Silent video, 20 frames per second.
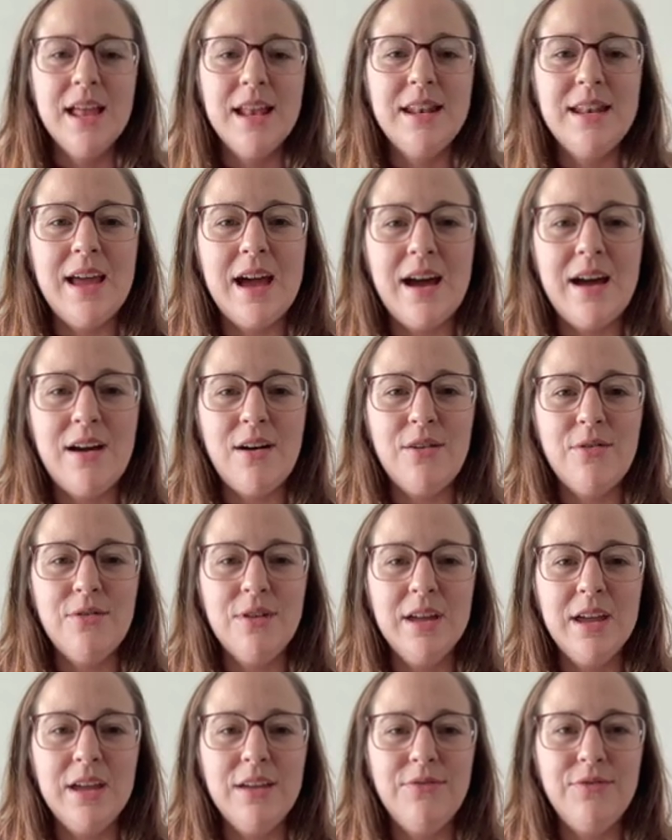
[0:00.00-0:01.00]

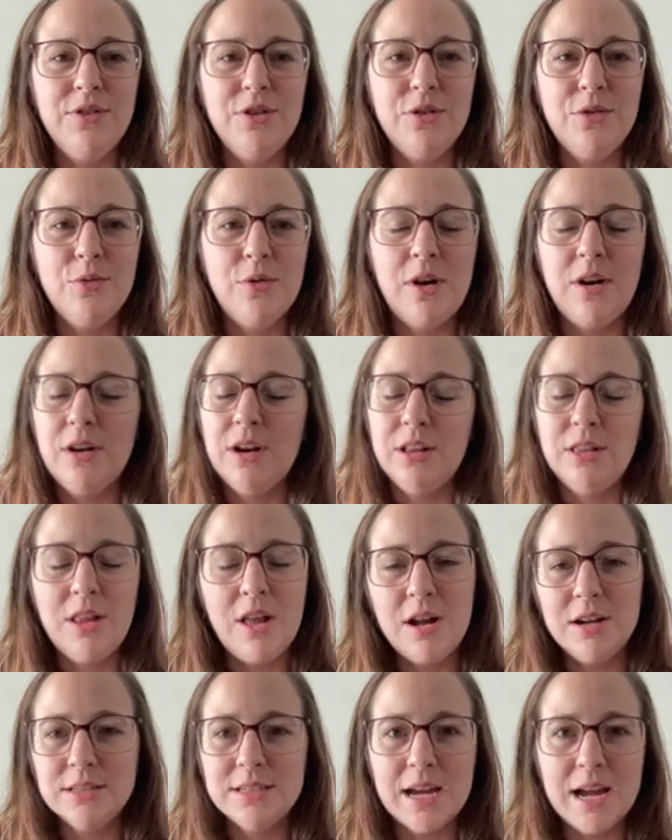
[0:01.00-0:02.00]
Now, if you are a
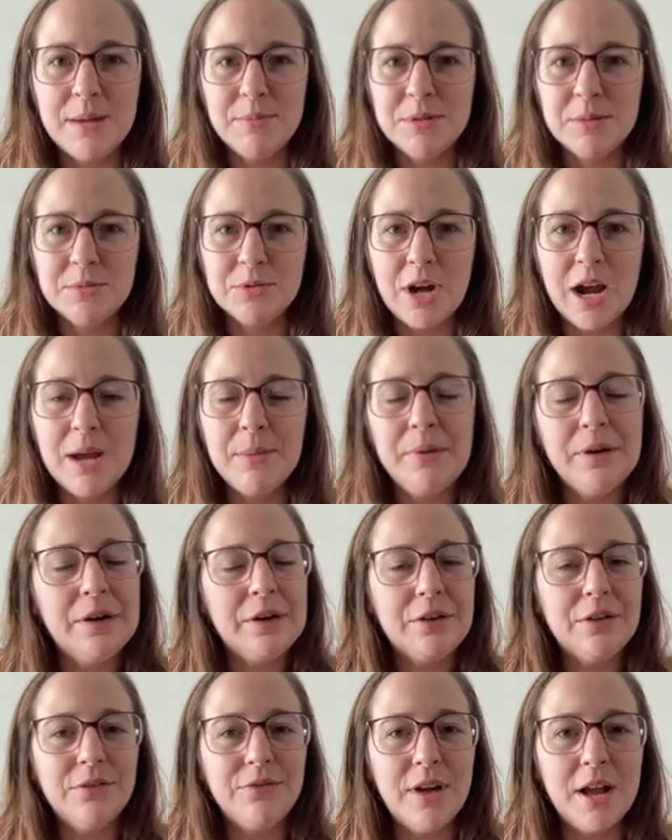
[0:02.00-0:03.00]
longtime subscriber
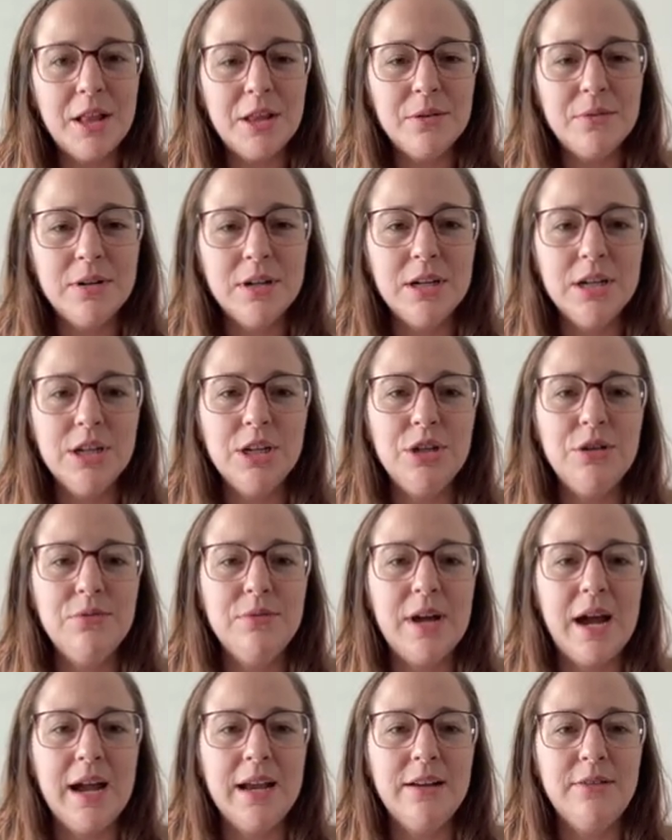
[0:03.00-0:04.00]
or follower, you
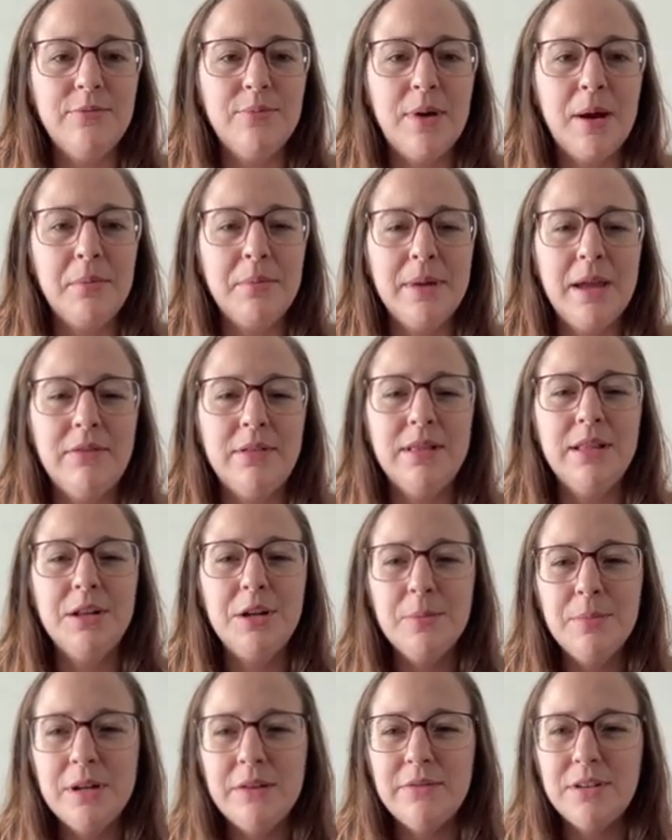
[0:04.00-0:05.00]
kind of probably have a
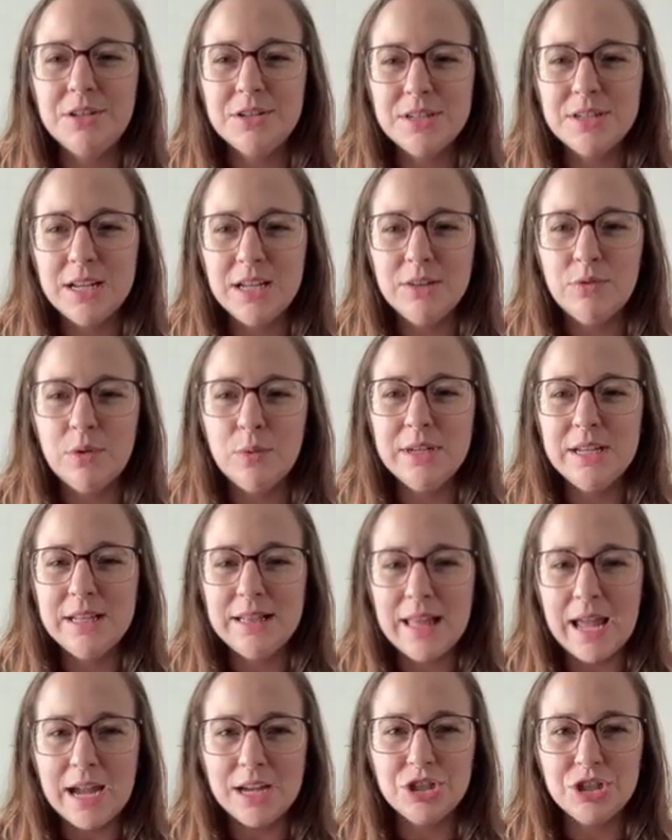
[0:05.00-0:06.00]
little bit of an understanding of what we did
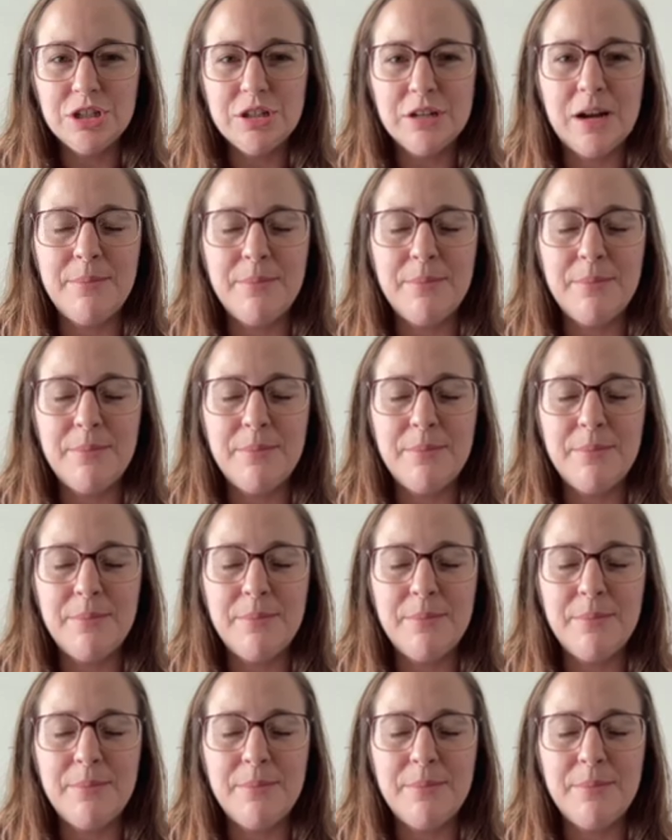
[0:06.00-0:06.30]
last year.